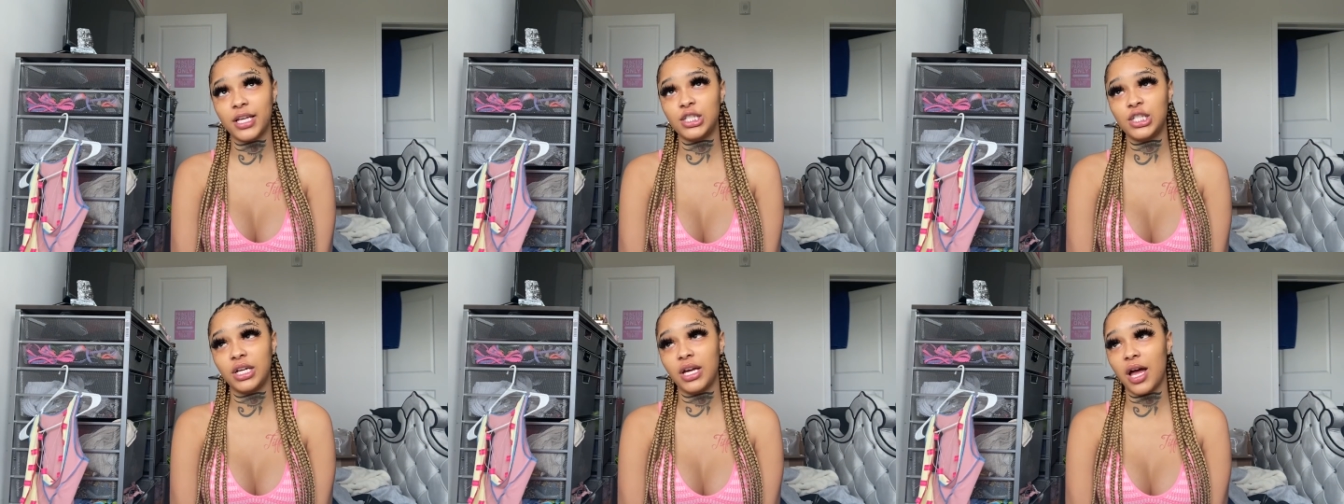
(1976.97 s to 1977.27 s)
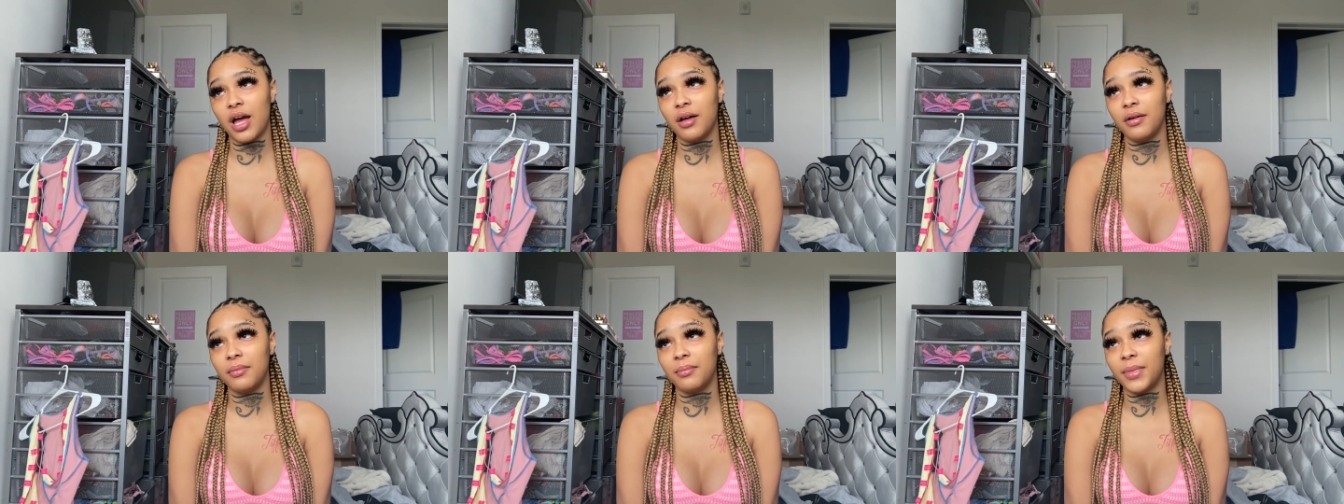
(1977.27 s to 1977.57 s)
she
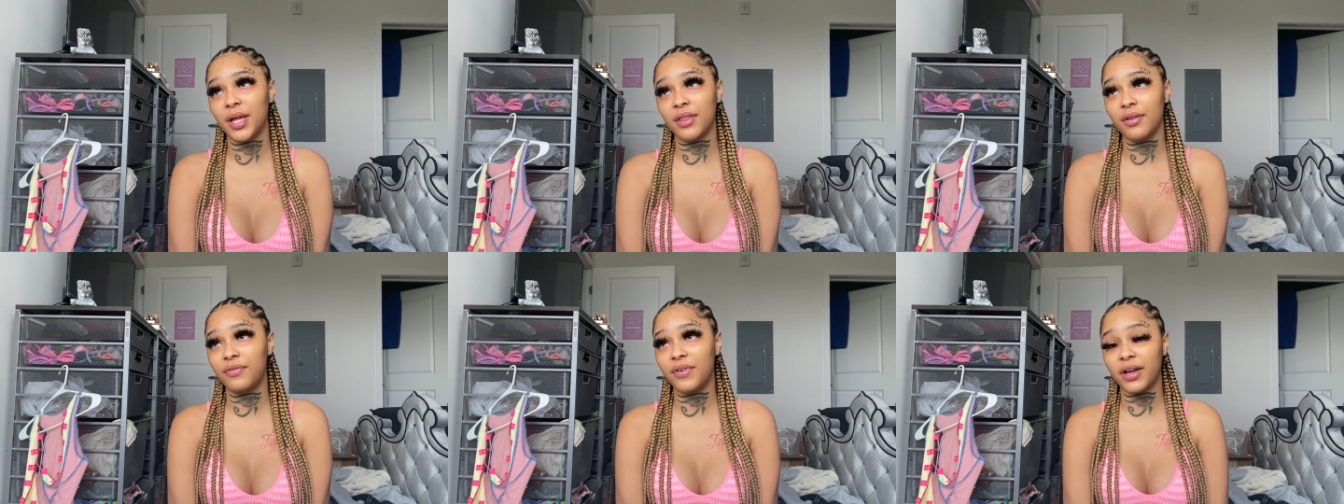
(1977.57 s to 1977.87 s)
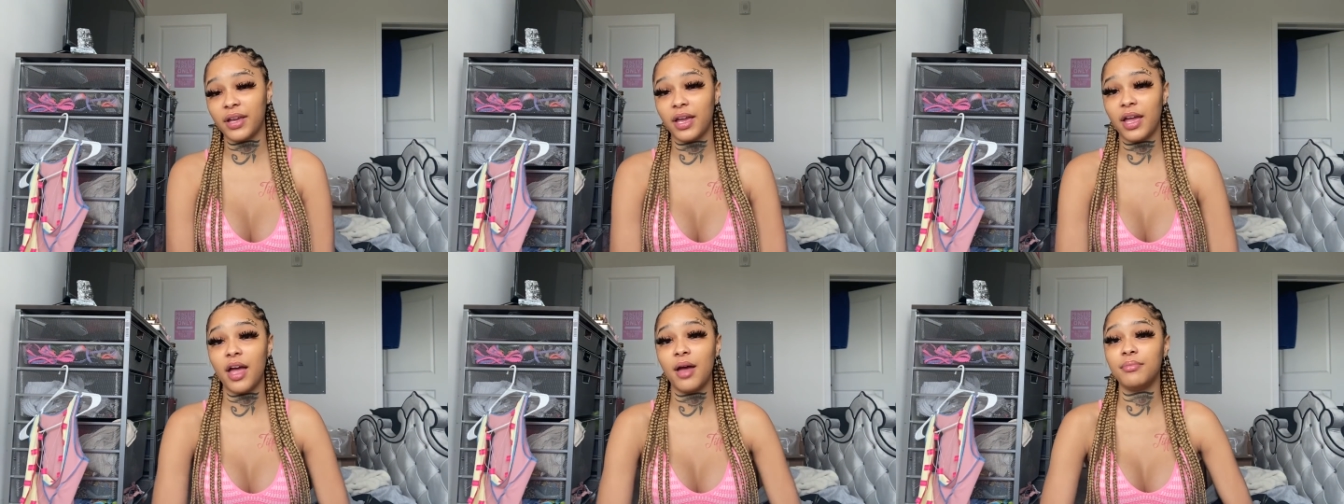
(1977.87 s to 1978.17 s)
got
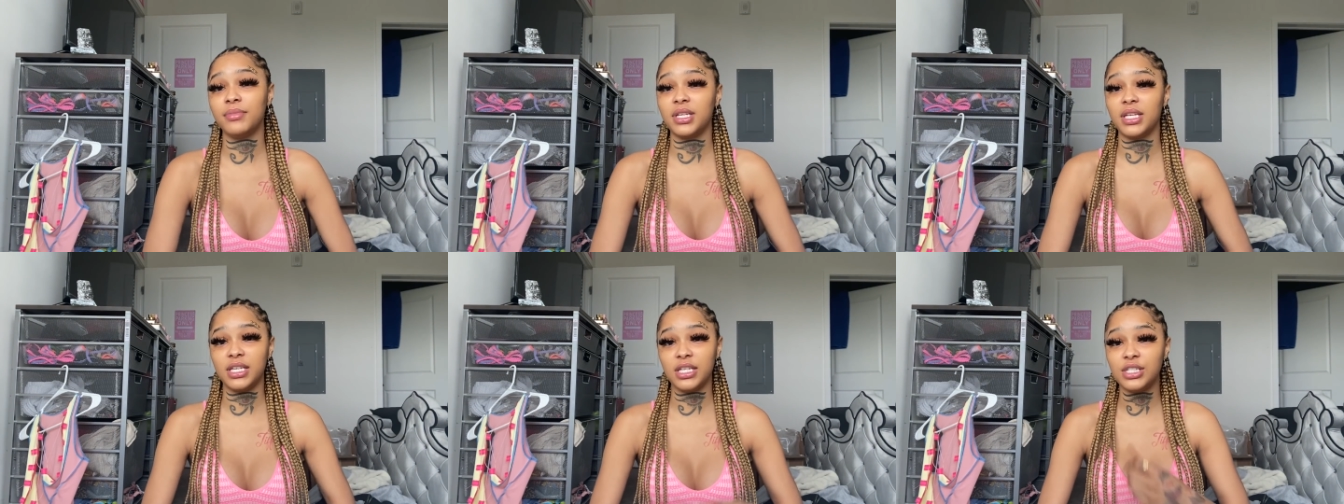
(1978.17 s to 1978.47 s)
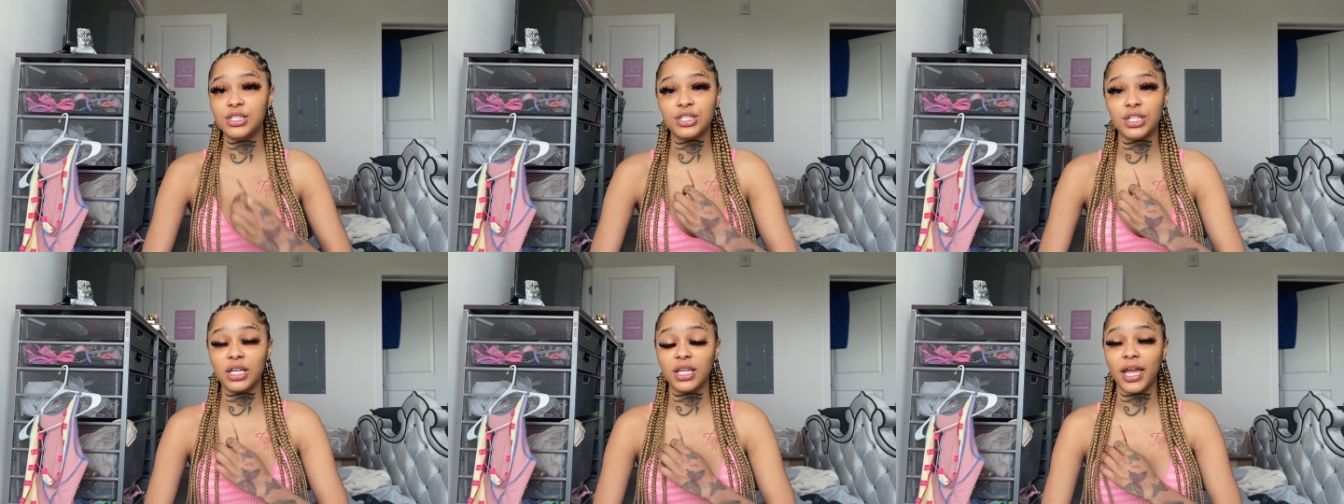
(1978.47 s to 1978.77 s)
motherfucking
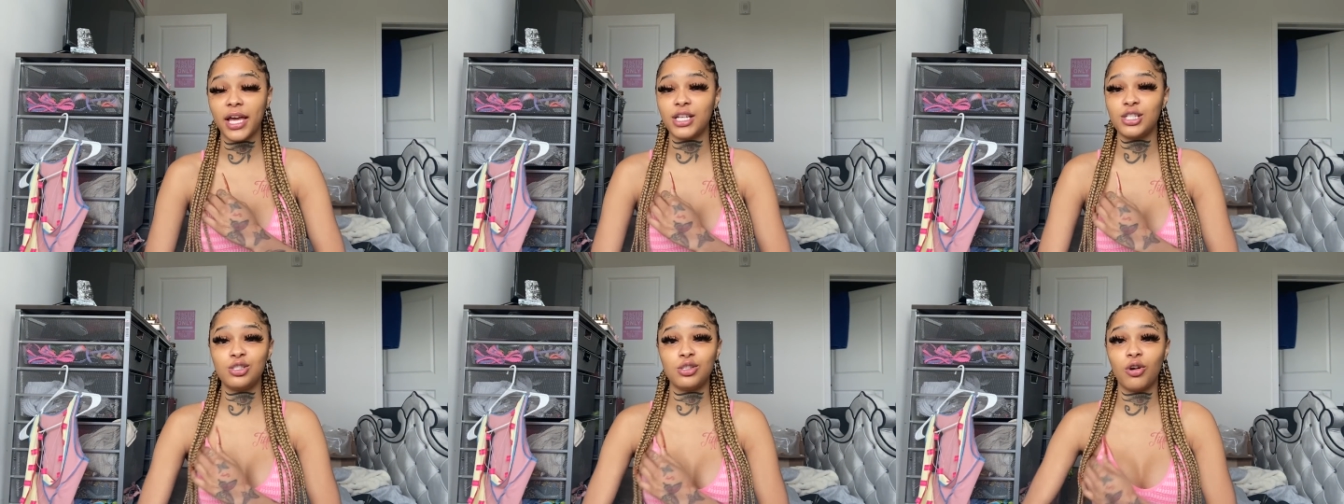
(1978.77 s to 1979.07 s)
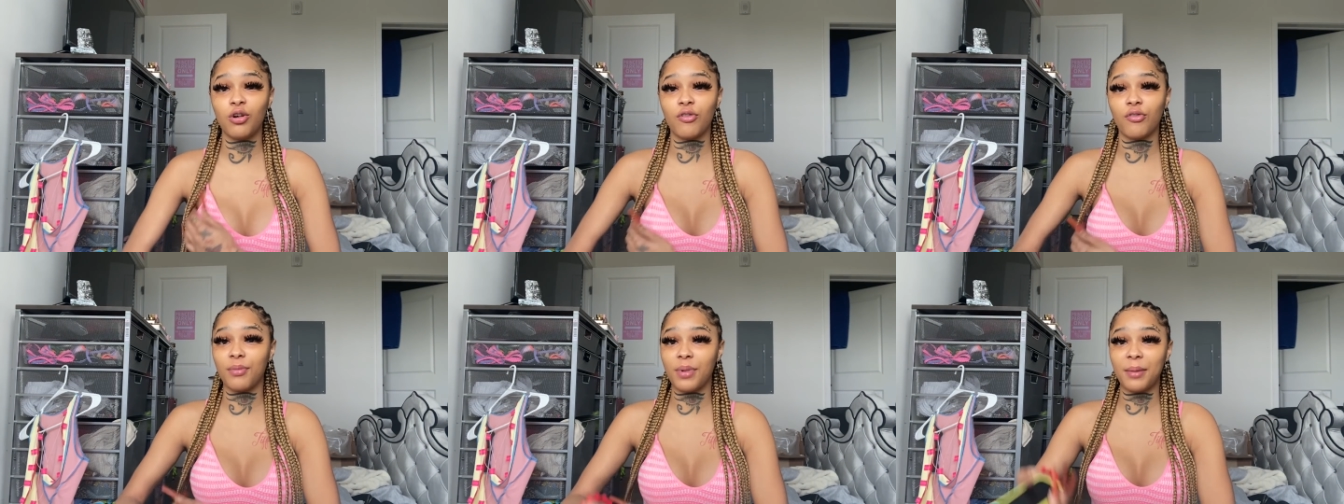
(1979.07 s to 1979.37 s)
amnesia. Like, she
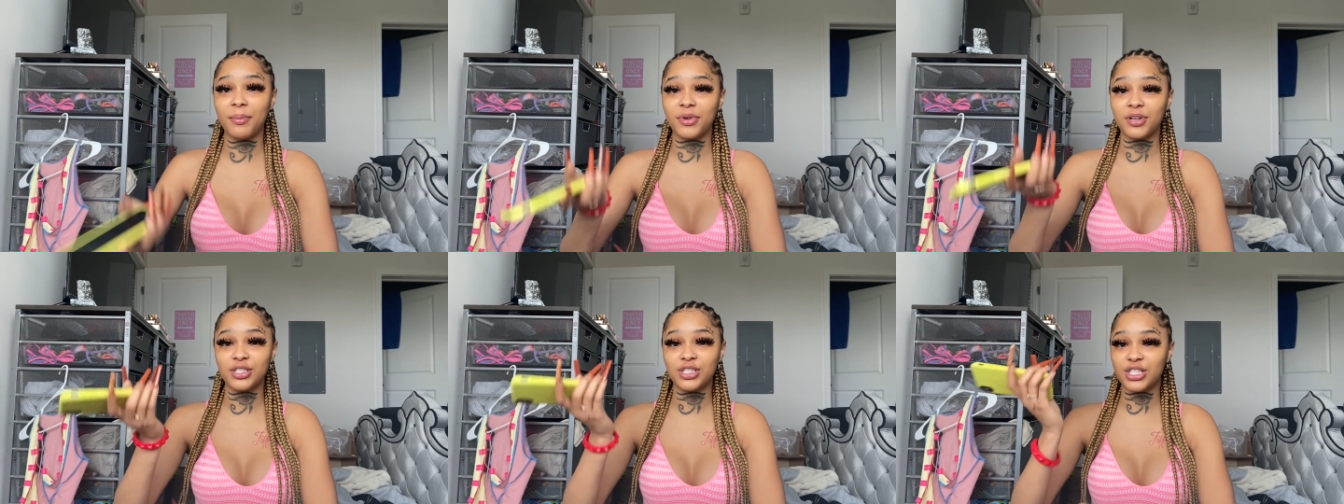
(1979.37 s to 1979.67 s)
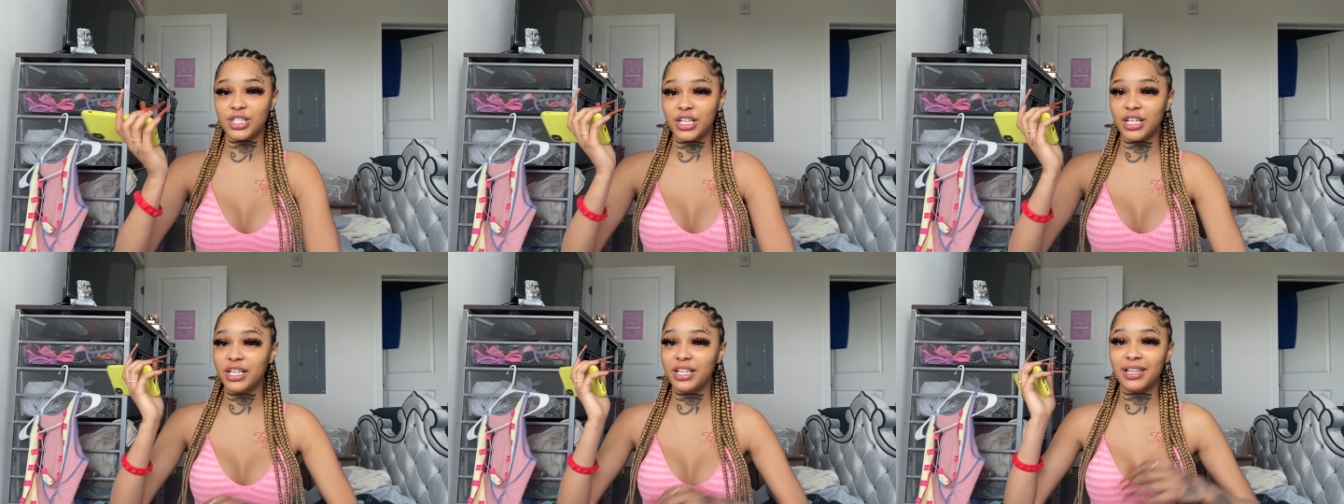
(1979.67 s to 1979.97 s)
don't remember
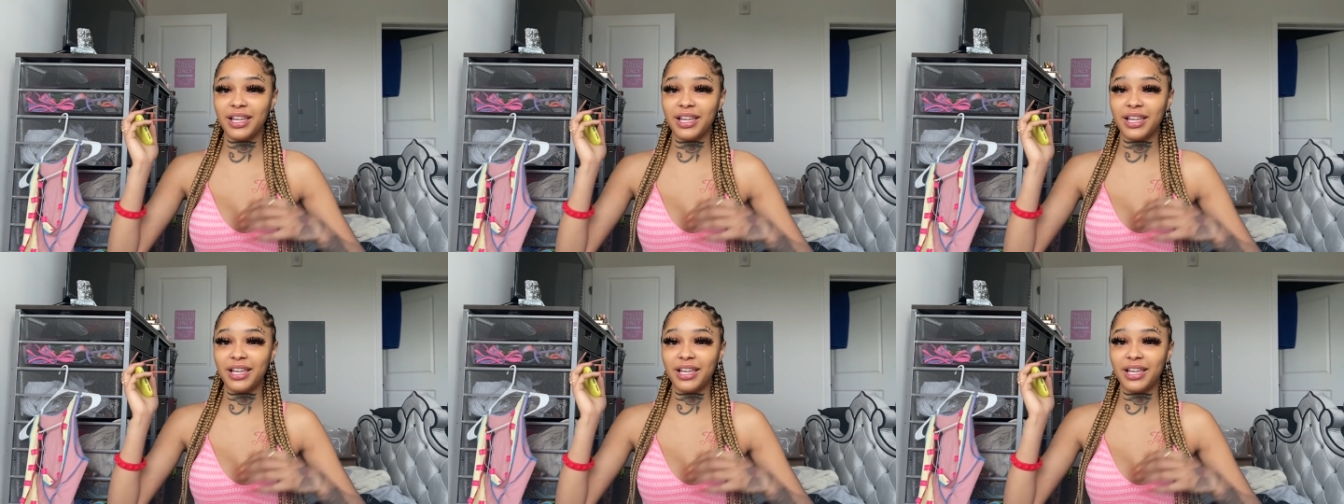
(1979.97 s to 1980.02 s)
shit.